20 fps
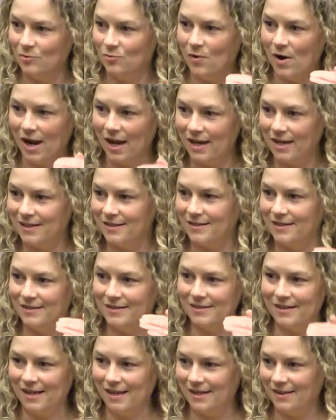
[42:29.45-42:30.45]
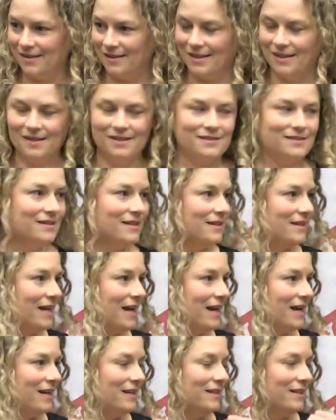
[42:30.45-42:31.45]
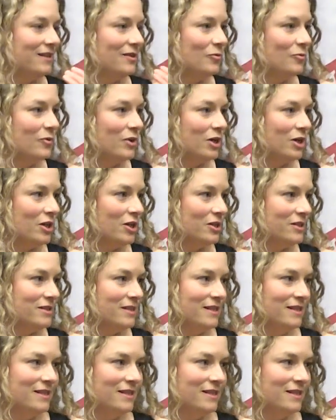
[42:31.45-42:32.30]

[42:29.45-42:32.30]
why is he saying this and that and the words.